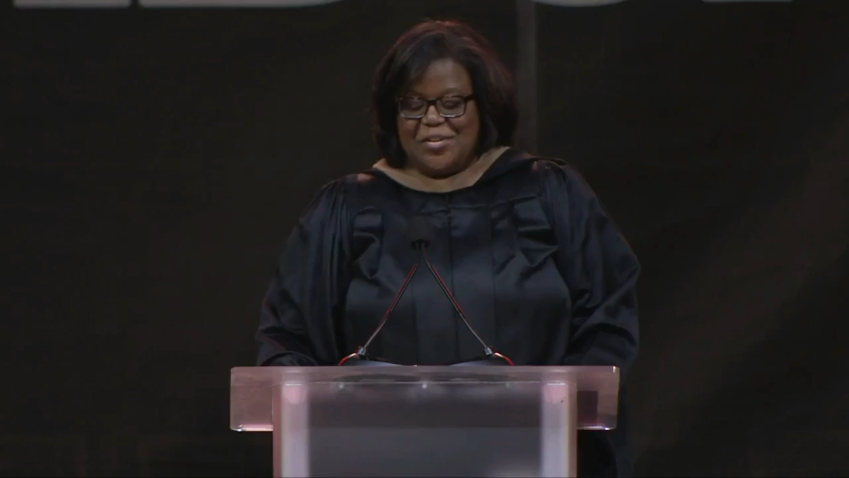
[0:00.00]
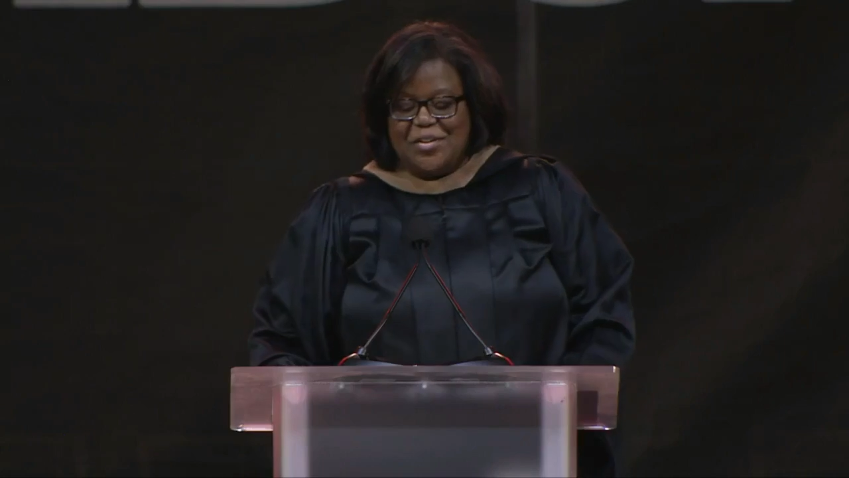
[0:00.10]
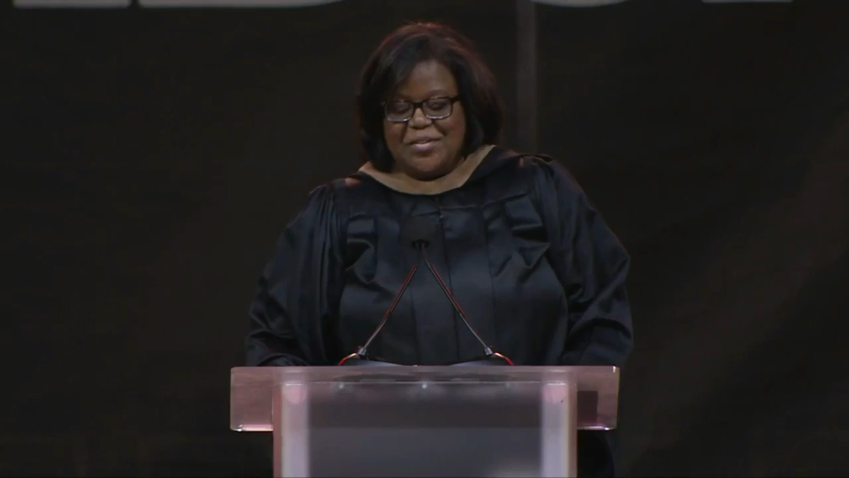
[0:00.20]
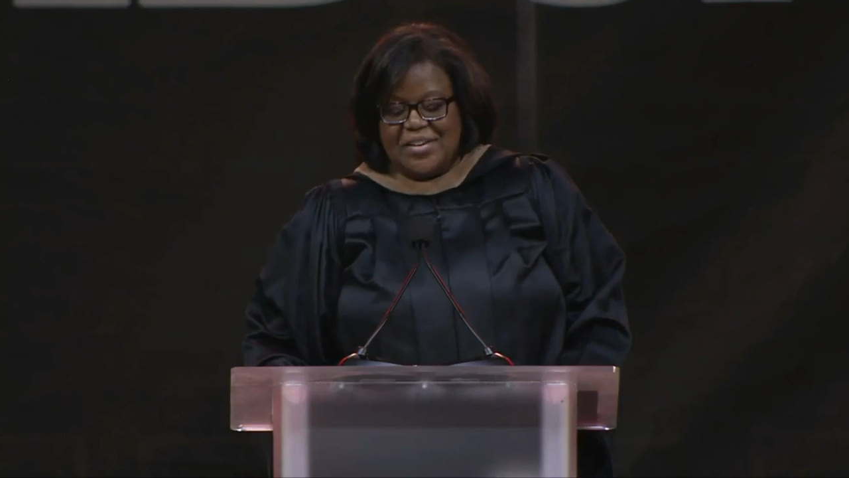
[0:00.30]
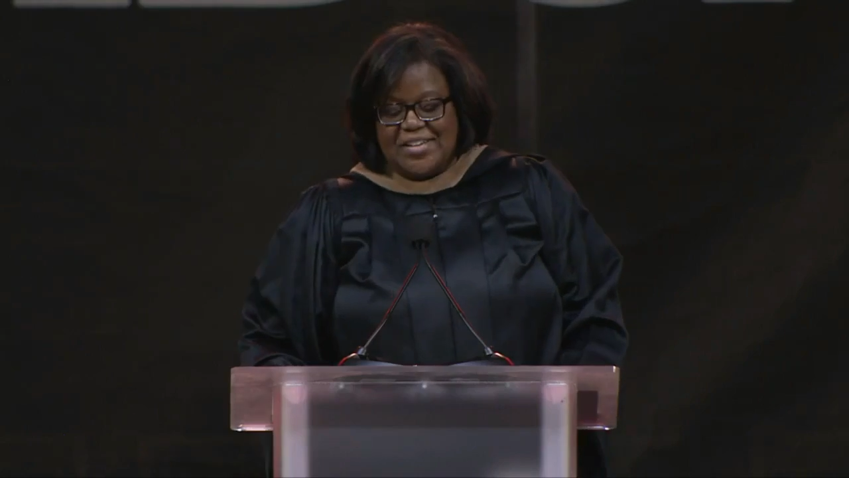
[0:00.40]

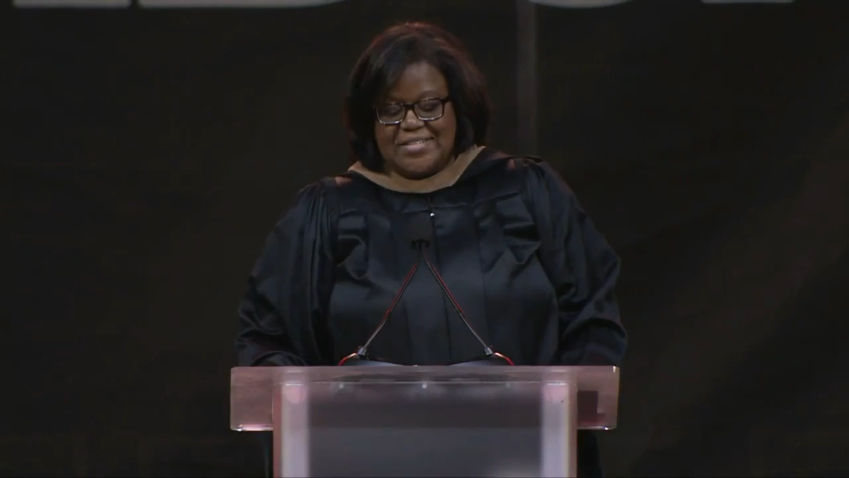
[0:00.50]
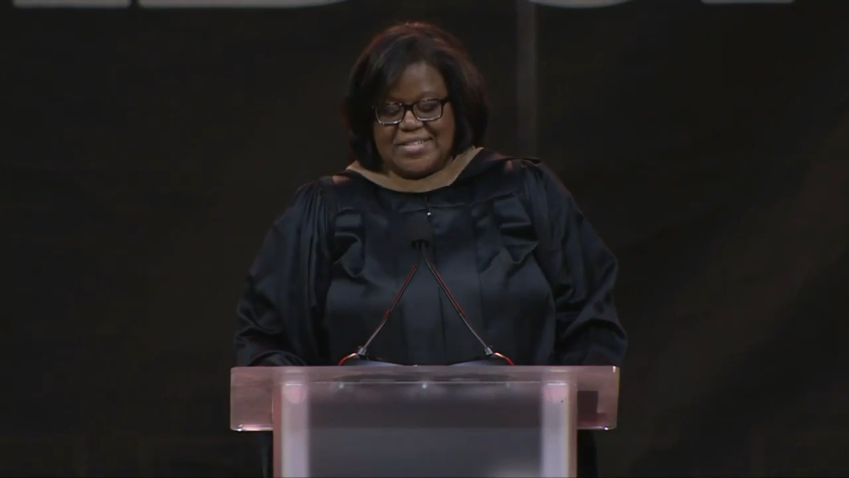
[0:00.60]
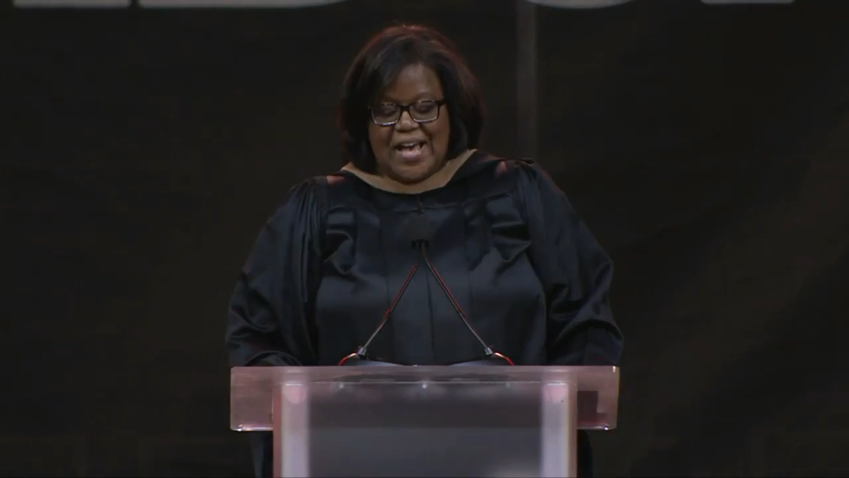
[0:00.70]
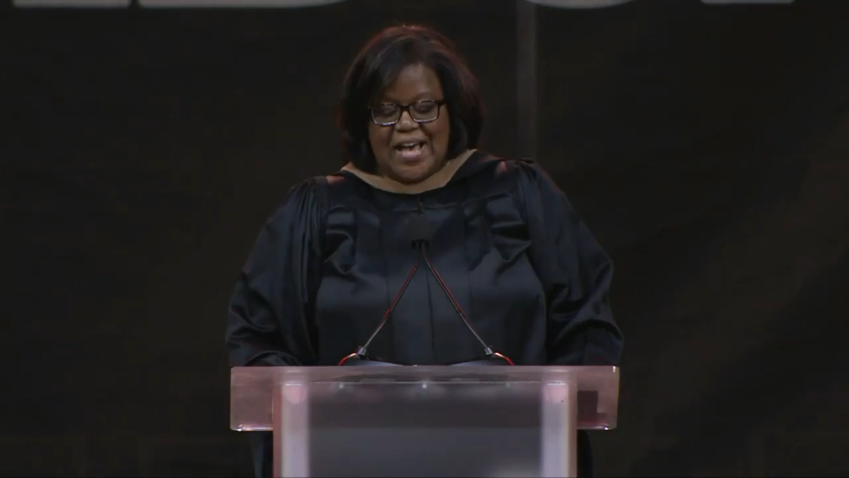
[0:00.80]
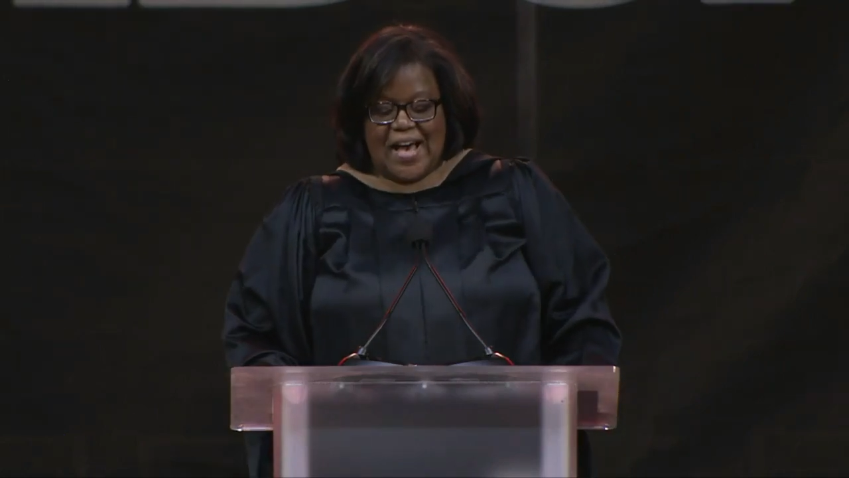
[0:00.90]
you,
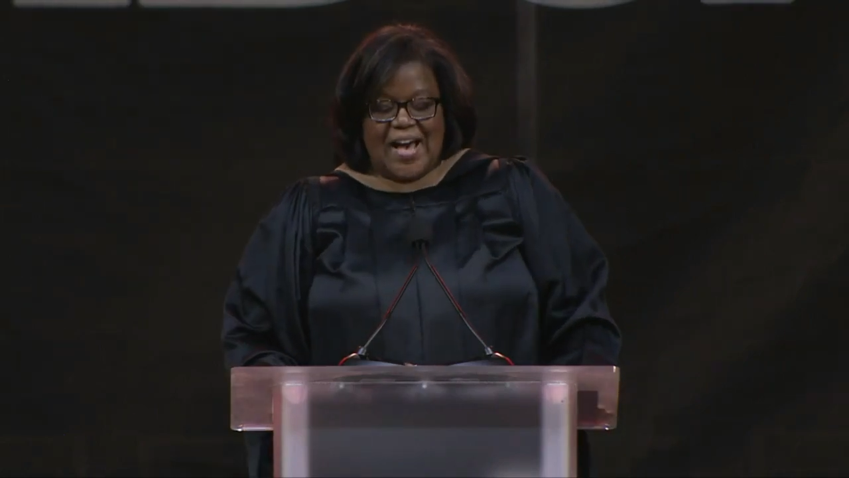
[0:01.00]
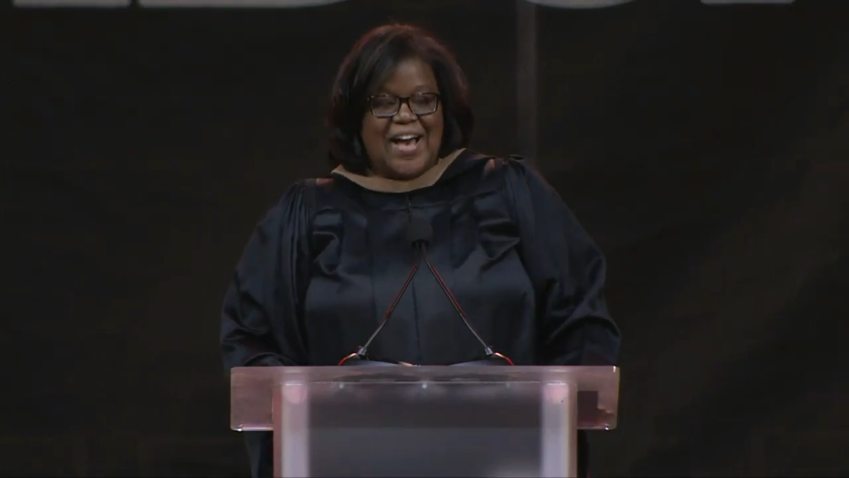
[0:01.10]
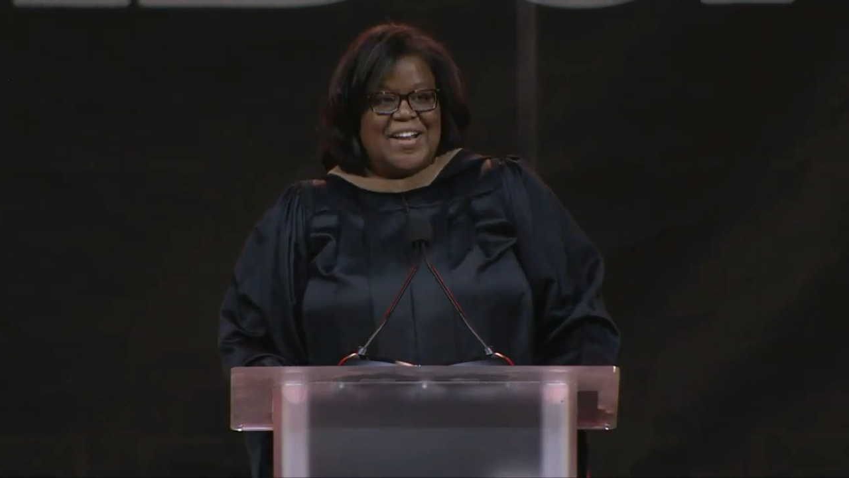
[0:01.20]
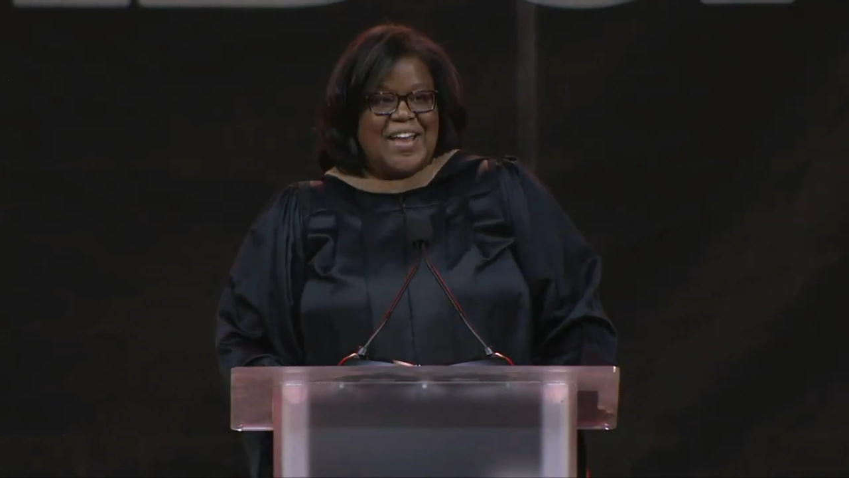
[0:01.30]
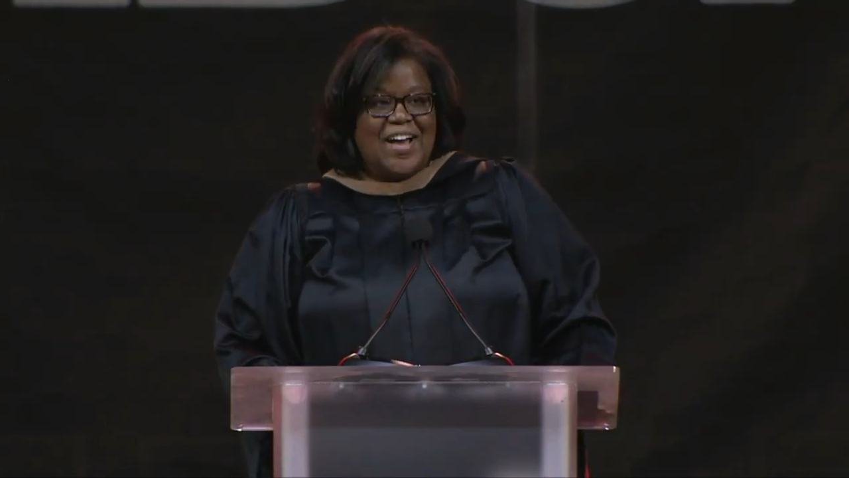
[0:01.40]
Lucas.
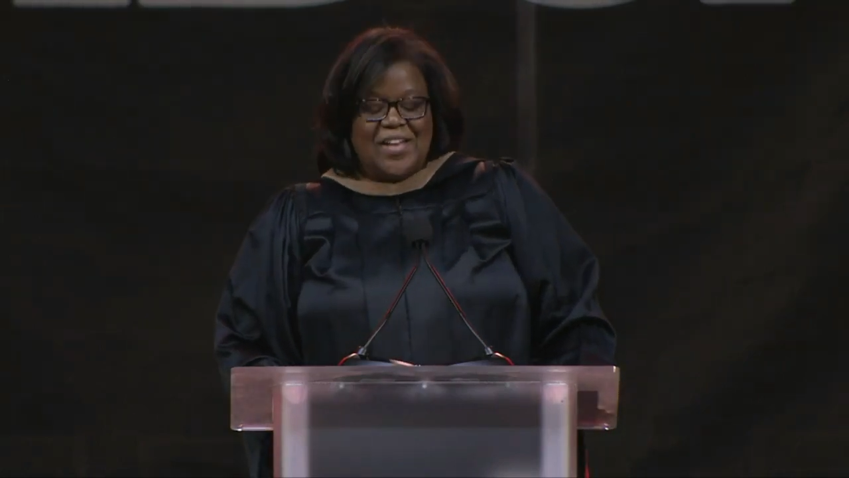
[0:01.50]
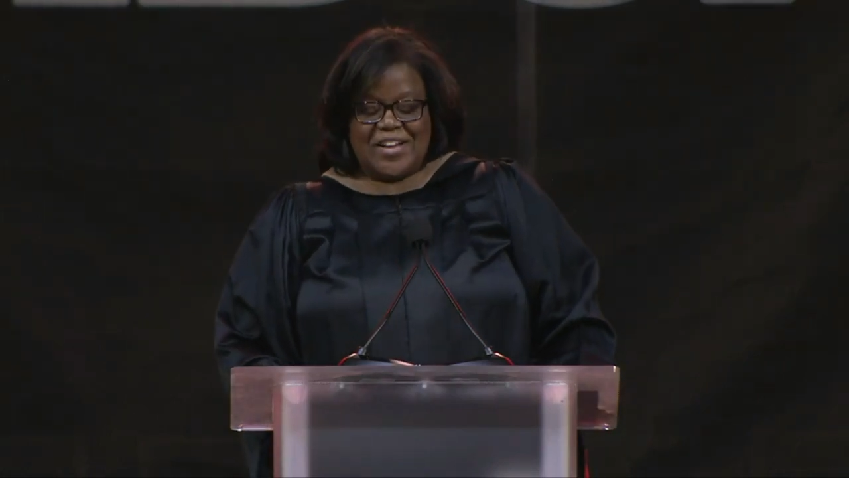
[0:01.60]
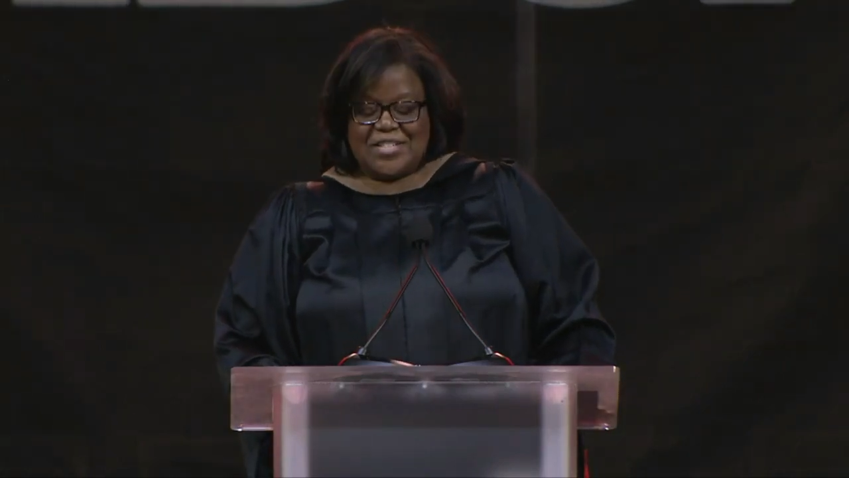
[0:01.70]
I'd now